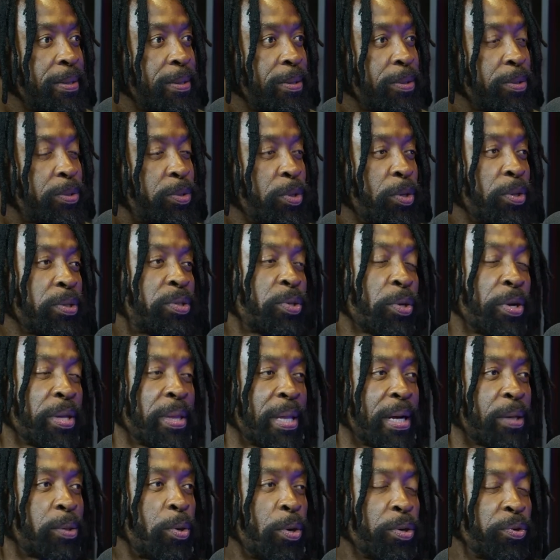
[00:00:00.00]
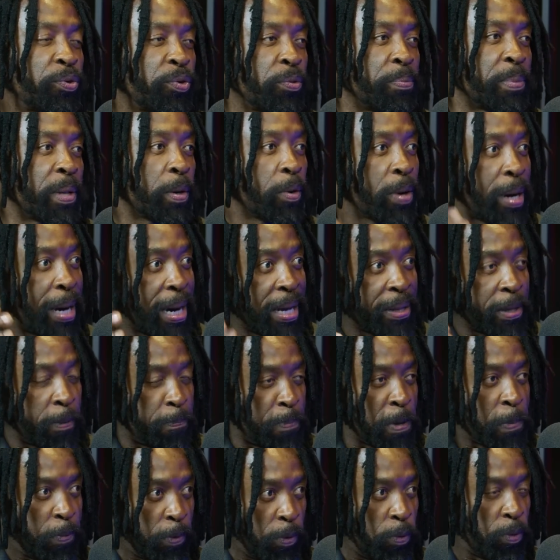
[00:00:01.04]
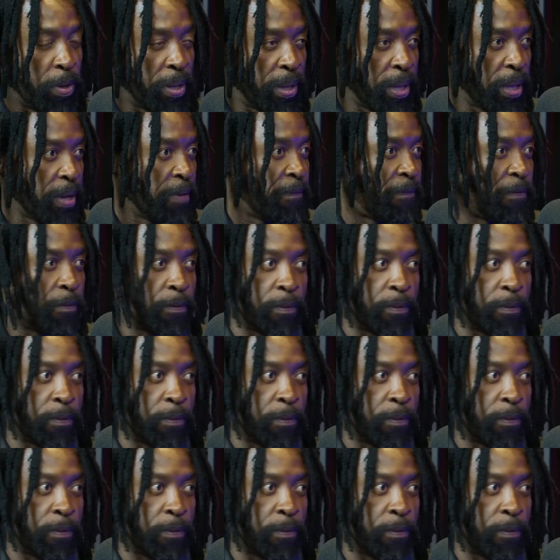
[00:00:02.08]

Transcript: So in that courtroom, there were other people who were there for